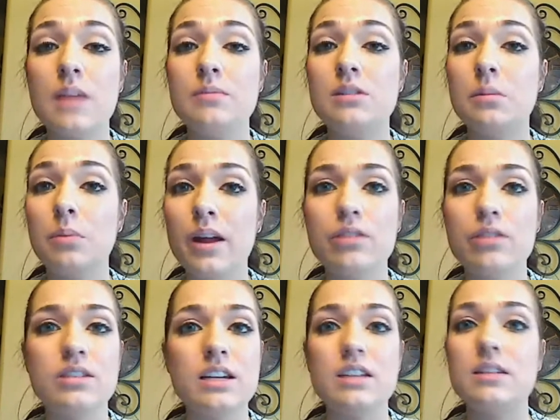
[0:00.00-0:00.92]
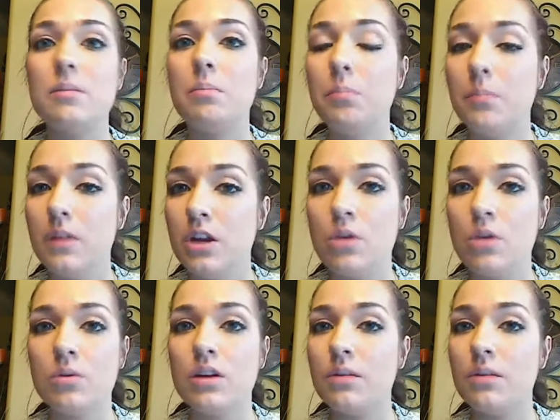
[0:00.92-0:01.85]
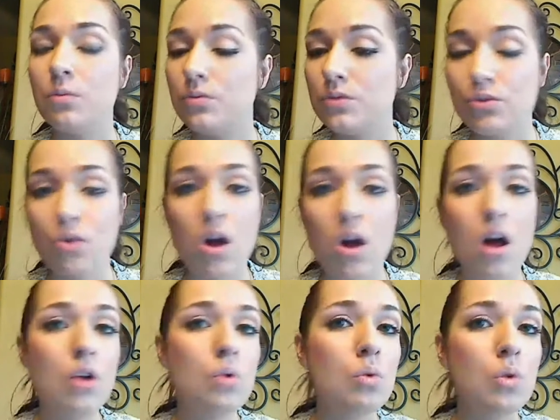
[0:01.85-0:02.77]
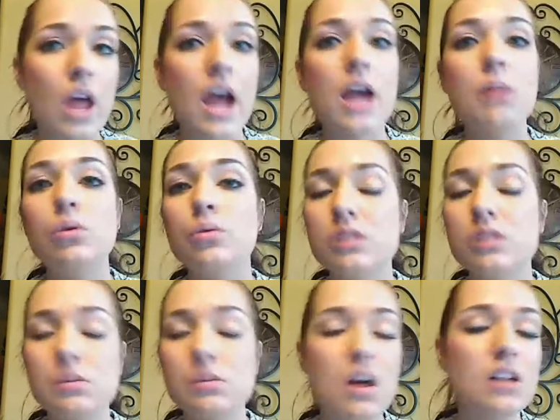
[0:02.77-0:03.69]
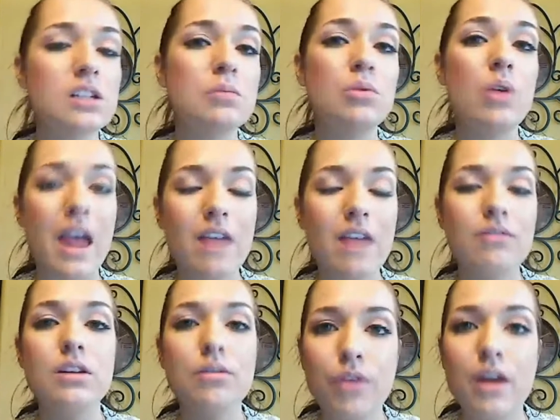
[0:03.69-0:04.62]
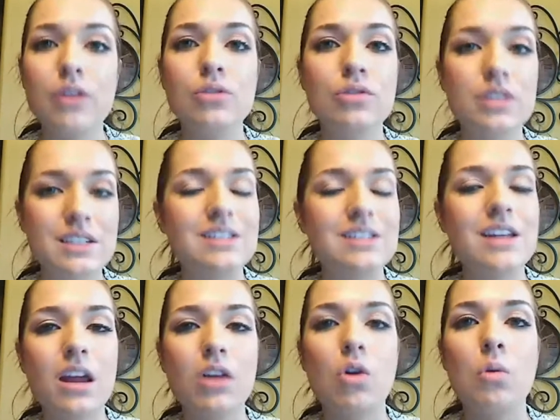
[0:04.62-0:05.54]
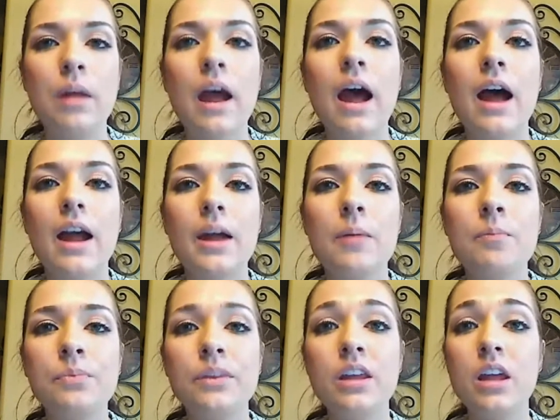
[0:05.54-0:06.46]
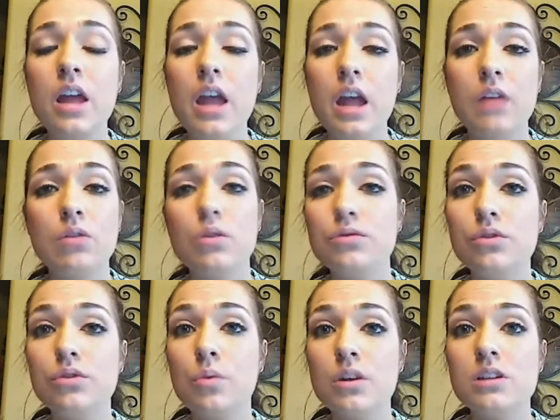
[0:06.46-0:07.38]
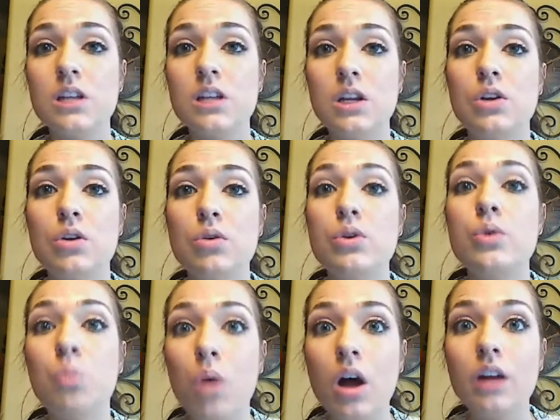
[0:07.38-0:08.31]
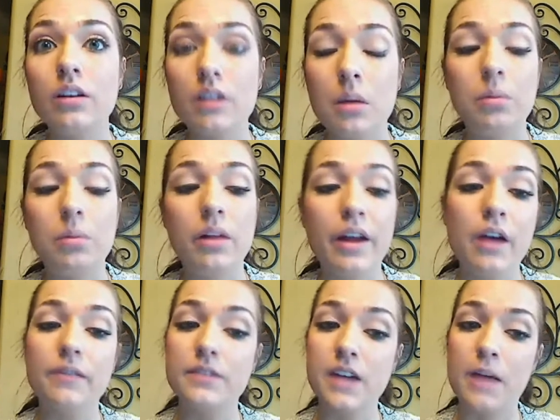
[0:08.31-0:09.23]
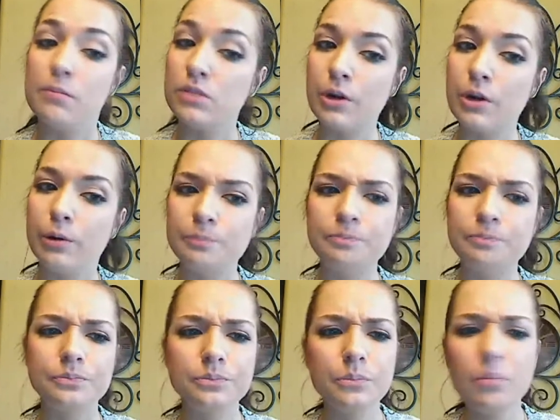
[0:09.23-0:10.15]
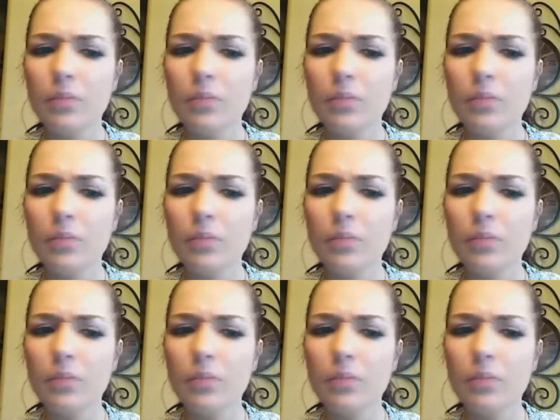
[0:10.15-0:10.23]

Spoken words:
types of players. He's a, you know, a strong, reliable, responsible, heavy defender, a stay-at-home guy. And those are the ones that, you know, you want come playoff time. So